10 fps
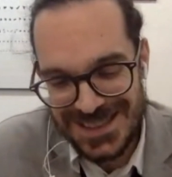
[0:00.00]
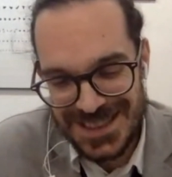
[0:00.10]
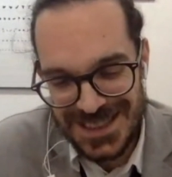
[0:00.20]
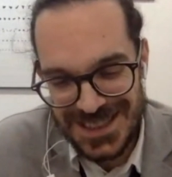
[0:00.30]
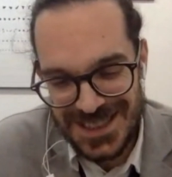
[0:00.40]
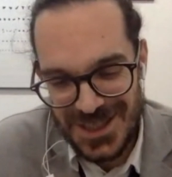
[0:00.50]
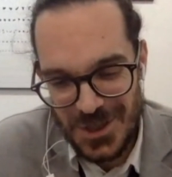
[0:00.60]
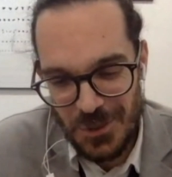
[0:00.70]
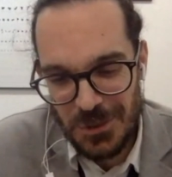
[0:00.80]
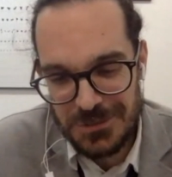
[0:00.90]
the
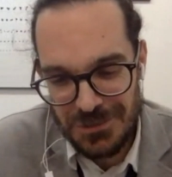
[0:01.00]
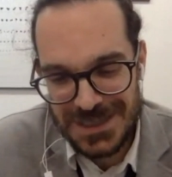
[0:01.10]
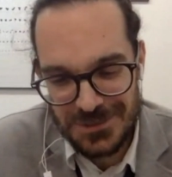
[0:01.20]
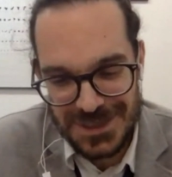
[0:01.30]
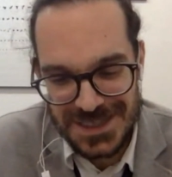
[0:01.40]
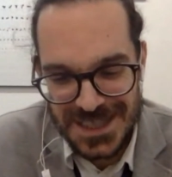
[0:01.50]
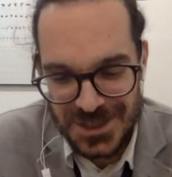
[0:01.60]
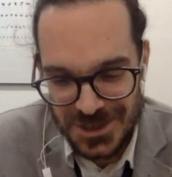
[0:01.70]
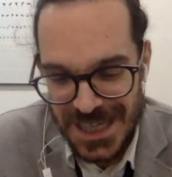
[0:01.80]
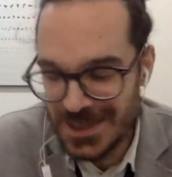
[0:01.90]
World Trade
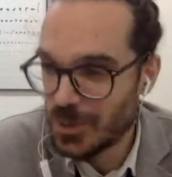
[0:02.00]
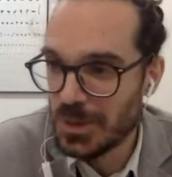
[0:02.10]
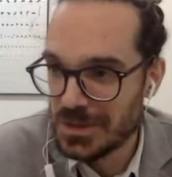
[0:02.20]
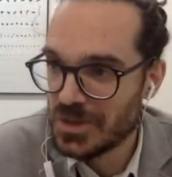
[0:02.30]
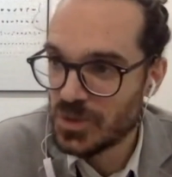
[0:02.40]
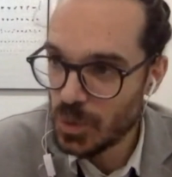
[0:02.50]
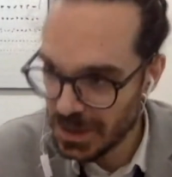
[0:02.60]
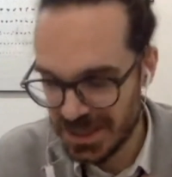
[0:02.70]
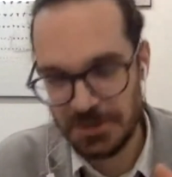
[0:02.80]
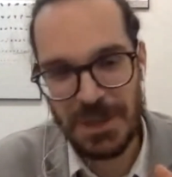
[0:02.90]
Organization's headquarters were
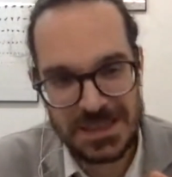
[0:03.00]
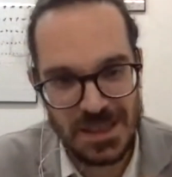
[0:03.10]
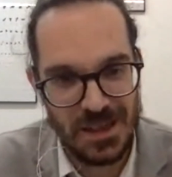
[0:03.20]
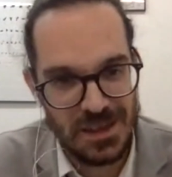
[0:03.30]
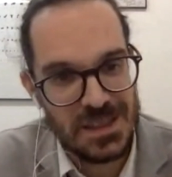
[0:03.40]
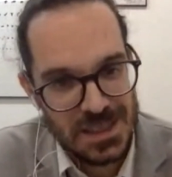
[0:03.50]
expecting